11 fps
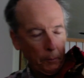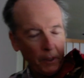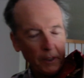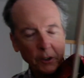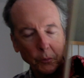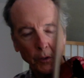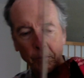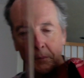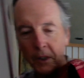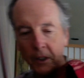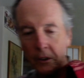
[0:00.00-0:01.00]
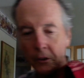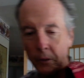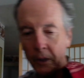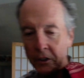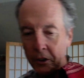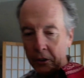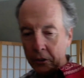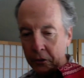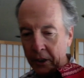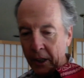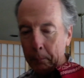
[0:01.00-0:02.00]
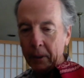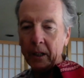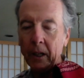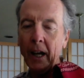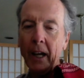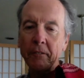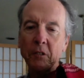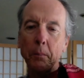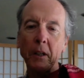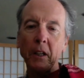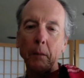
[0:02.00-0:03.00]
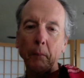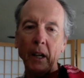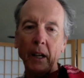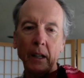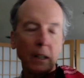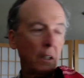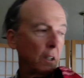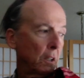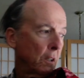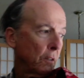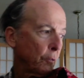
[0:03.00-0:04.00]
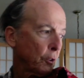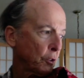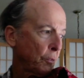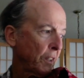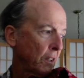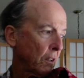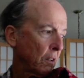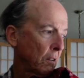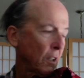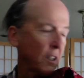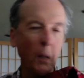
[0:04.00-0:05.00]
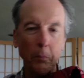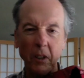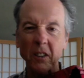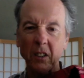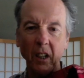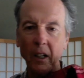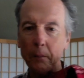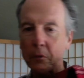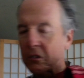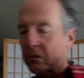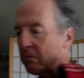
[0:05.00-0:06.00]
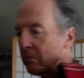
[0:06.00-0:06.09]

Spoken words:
play this one from the other direction, you'll see I have to pick up my first finger a couple of times.